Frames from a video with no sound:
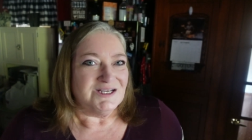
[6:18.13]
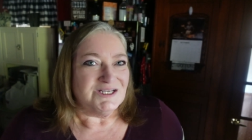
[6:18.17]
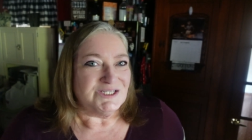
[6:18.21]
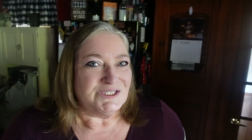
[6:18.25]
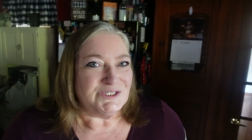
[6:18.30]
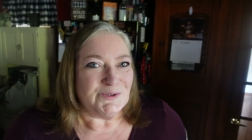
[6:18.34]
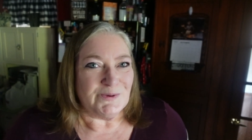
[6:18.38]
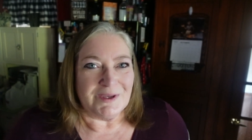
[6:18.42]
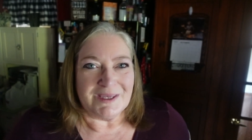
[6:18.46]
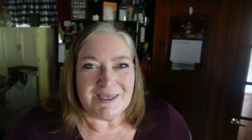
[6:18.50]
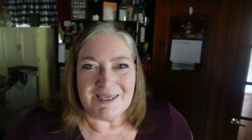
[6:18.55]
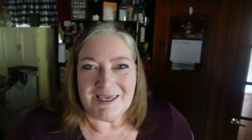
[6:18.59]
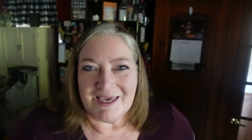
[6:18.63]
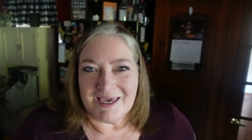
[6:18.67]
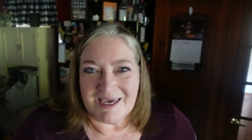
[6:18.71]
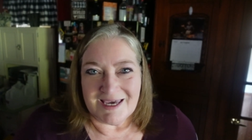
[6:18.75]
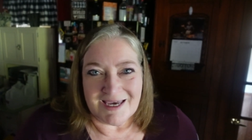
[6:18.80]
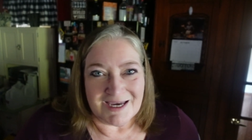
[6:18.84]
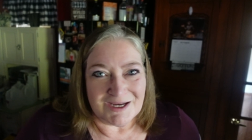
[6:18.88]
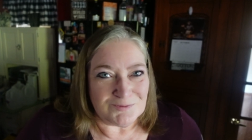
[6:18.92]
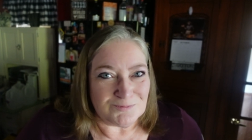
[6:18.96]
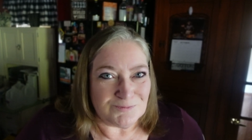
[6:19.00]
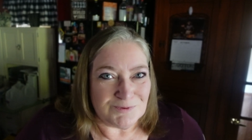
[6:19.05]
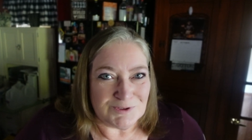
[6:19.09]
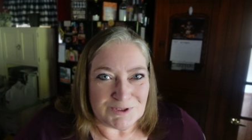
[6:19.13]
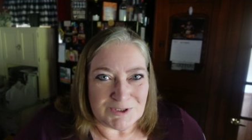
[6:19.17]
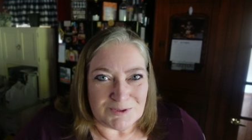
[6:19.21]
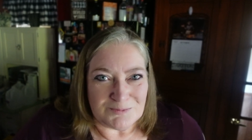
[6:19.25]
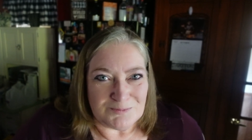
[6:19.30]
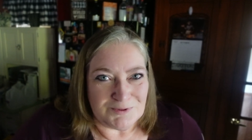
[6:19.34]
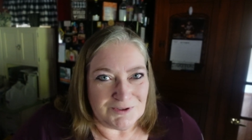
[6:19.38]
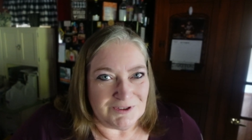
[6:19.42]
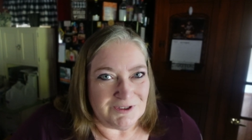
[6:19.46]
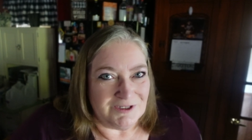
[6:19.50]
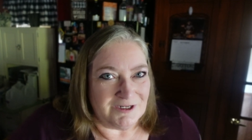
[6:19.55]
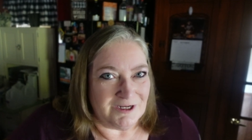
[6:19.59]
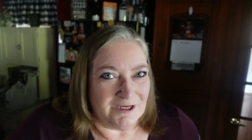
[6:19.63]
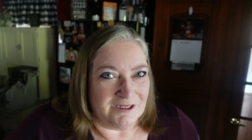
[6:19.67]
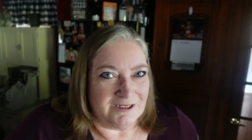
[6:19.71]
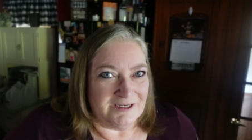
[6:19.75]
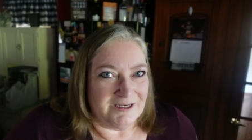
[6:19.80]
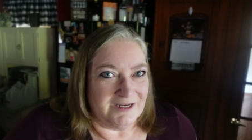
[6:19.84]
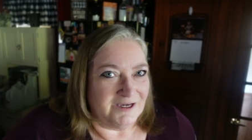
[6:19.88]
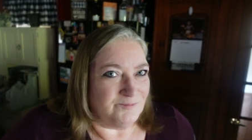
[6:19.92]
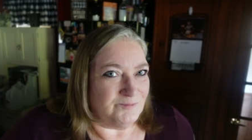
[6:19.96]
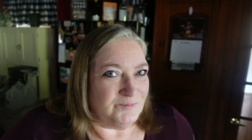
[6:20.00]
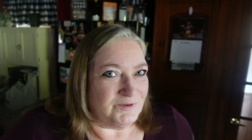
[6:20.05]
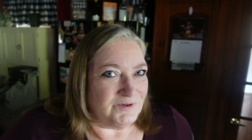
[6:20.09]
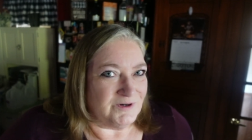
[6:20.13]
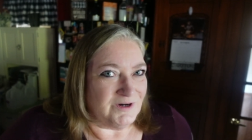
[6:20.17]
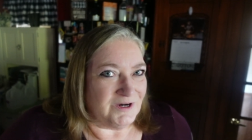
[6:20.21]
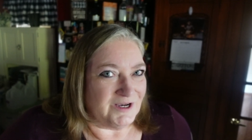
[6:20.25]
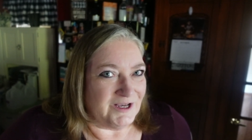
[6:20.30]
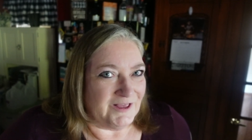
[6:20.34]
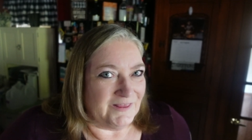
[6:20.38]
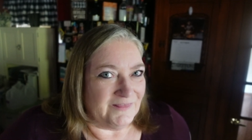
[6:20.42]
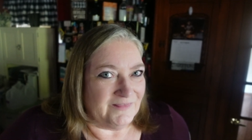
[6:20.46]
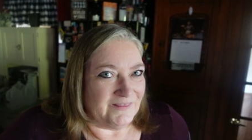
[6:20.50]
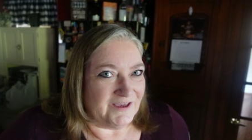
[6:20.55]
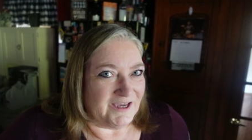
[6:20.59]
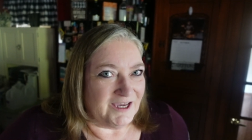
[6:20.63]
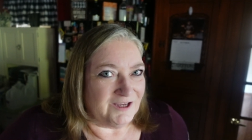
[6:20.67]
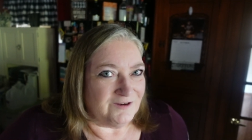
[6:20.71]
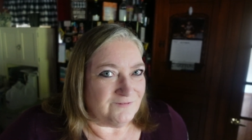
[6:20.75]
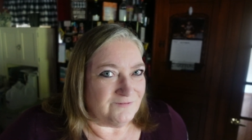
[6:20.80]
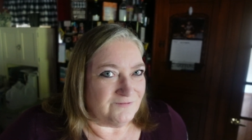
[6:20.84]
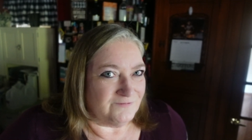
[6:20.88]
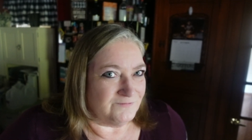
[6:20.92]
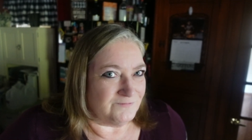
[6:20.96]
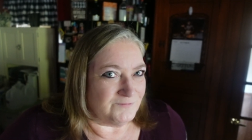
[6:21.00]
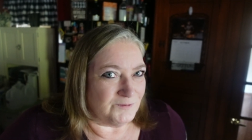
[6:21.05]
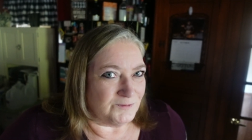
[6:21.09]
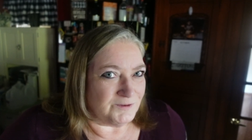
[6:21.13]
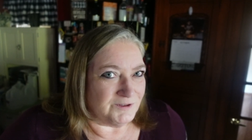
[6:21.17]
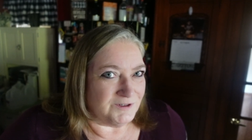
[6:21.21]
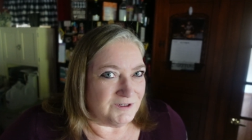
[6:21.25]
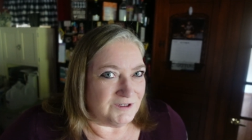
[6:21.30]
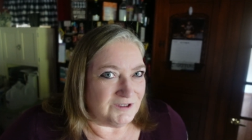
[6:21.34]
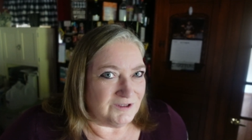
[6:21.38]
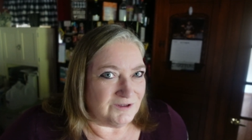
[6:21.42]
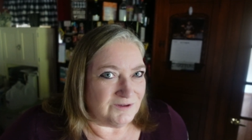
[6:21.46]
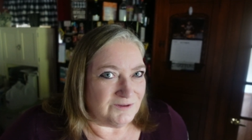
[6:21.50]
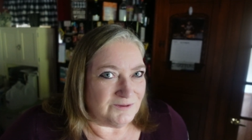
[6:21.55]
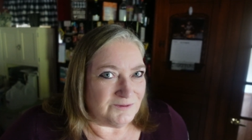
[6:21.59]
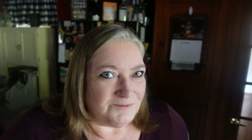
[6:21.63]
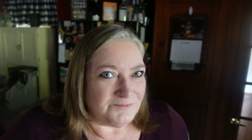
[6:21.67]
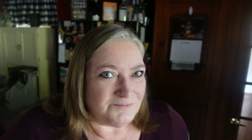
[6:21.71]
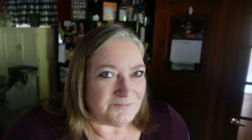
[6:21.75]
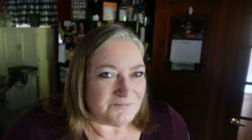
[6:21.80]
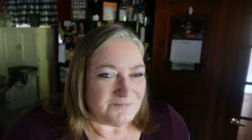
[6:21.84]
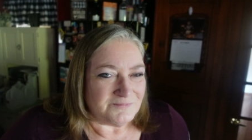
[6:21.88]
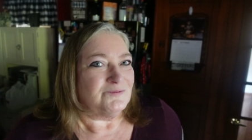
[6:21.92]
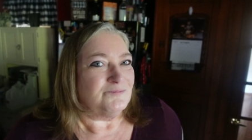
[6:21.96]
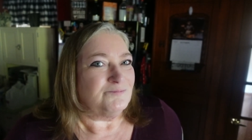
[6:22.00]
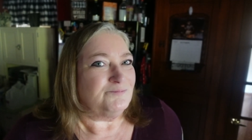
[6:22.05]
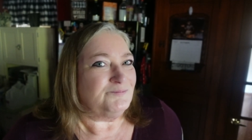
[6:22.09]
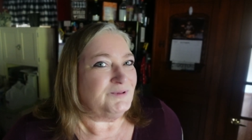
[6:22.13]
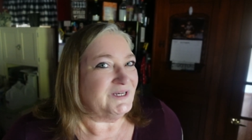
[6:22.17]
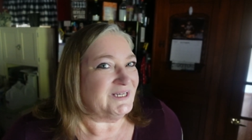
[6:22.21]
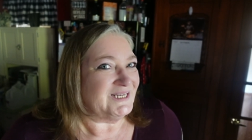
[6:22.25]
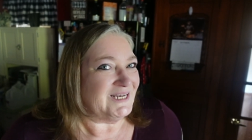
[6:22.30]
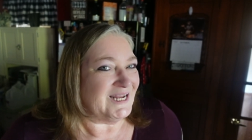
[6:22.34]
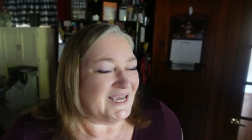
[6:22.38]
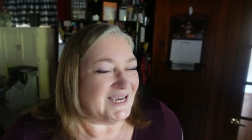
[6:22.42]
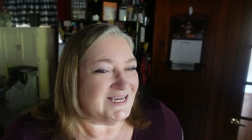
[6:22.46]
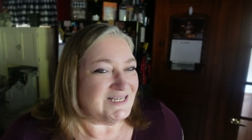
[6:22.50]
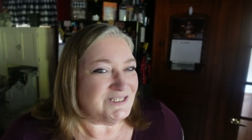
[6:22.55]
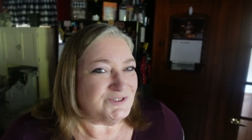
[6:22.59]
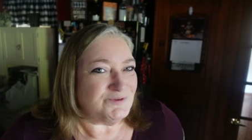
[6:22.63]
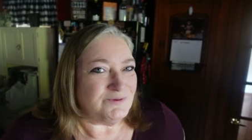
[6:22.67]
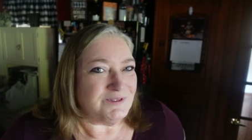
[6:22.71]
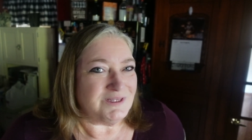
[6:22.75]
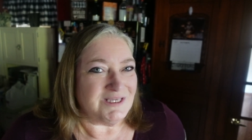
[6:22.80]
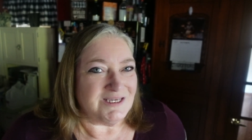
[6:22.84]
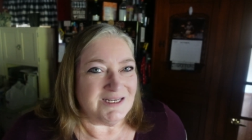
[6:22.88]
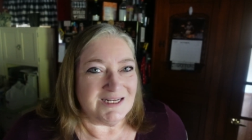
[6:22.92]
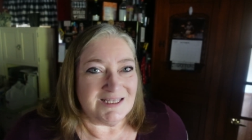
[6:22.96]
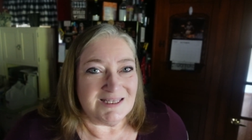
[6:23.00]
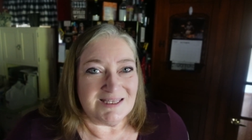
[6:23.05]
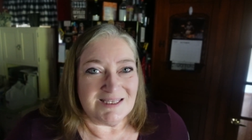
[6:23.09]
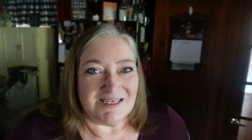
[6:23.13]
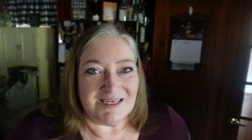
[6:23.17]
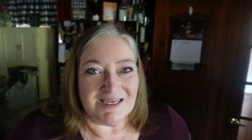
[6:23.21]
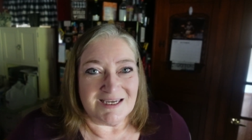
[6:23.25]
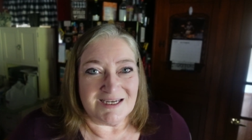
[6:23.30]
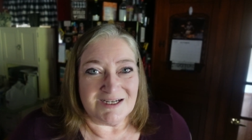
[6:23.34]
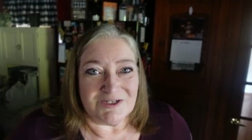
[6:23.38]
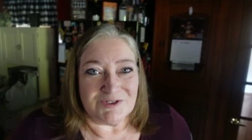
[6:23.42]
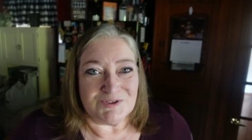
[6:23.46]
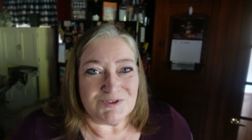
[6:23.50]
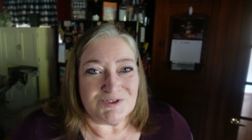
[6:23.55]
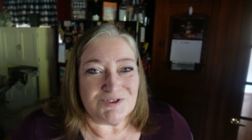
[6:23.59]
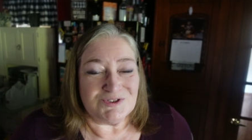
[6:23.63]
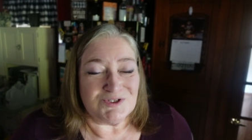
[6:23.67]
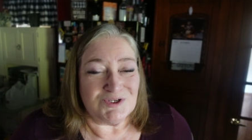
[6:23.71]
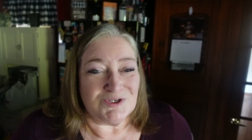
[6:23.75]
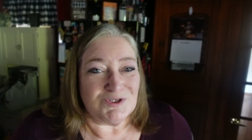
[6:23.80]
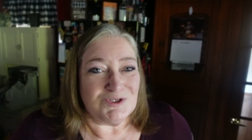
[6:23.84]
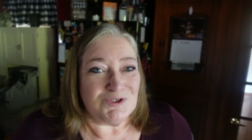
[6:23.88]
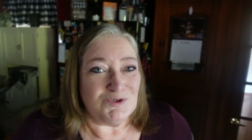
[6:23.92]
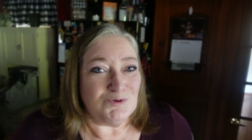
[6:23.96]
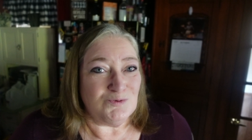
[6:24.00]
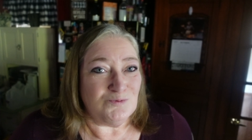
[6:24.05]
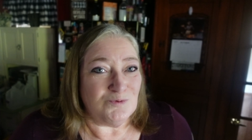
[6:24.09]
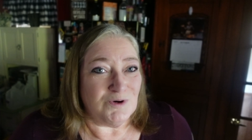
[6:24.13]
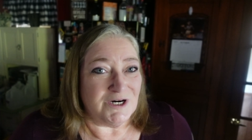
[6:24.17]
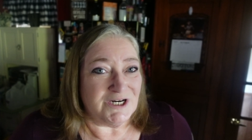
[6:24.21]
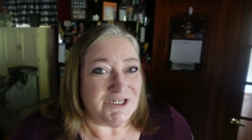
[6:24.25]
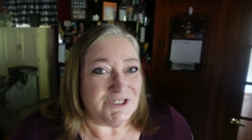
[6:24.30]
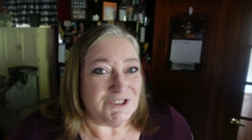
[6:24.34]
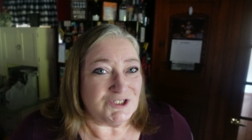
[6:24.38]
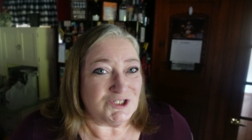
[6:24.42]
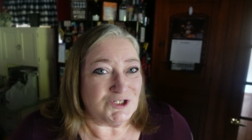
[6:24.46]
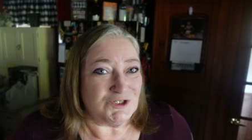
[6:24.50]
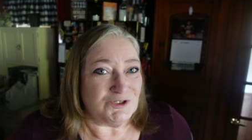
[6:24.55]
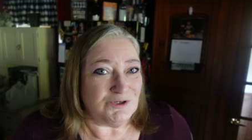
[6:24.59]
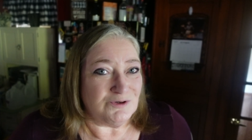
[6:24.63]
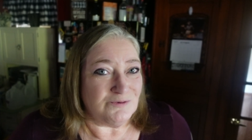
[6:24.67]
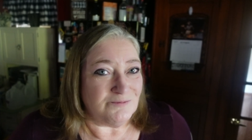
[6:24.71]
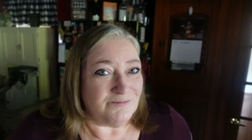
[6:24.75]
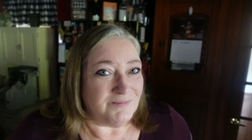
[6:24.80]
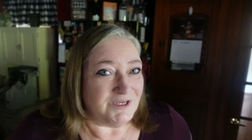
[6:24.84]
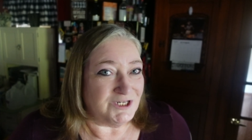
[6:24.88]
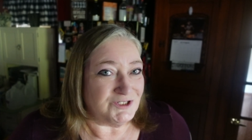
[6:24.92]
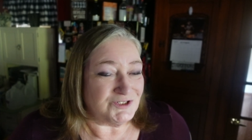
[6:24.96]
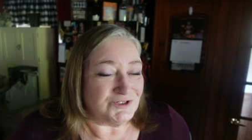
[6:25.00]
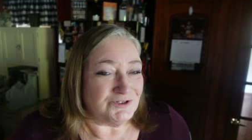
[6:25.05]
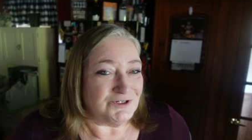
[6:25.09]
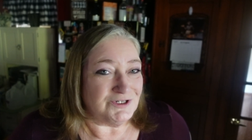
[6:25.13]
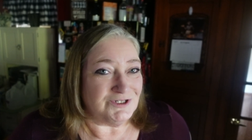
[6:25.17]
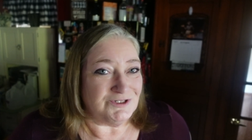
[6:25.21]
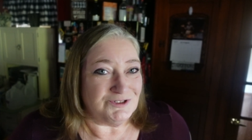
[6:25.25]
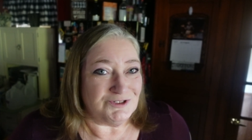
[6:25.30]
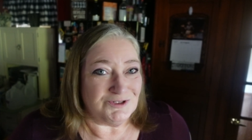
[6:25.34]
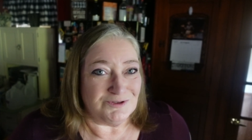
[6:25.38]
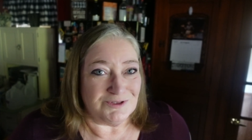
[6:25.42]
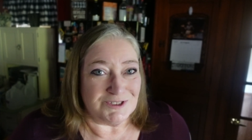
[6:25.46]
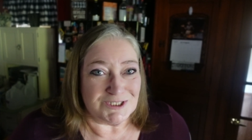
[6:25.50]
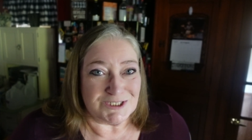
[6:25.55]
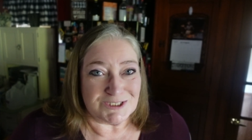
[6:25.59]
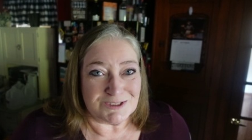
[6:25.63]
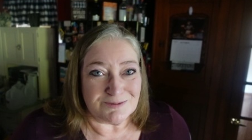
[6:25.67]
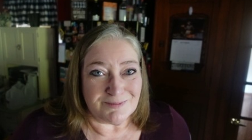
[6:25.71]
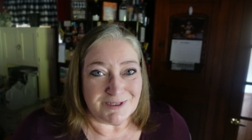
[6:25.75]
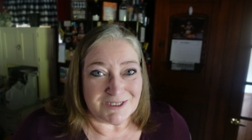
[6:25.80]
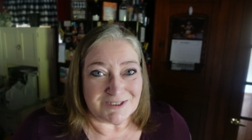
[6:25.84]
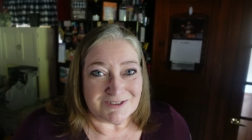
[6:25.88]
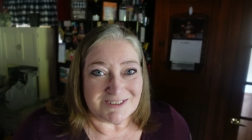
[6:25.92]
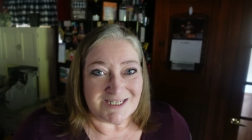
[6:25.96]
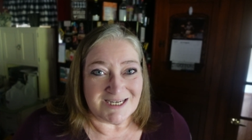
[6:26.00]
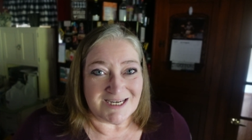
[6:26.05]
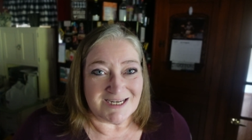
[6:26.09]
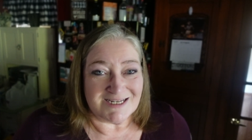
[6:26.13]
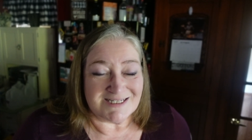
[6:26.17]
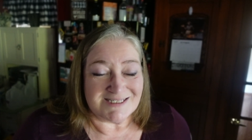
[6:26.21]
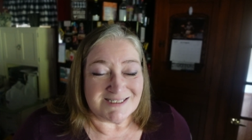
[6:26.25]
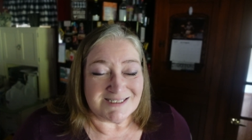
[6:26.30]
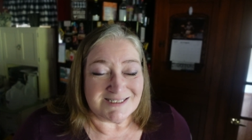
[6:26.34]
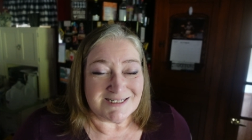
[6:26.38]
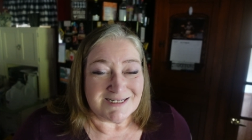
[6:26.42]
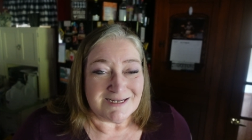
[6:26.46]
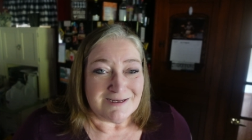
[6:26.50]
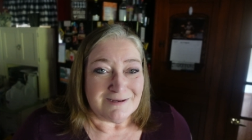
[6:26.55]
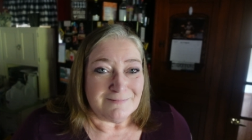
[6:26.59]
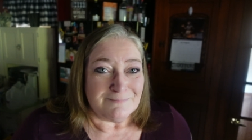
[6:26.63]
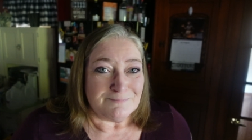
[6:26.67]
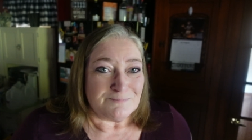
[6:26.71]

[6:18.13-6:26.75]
So I can't really put a number on that for you, but as with anything else, you want to make sure you do the smell test,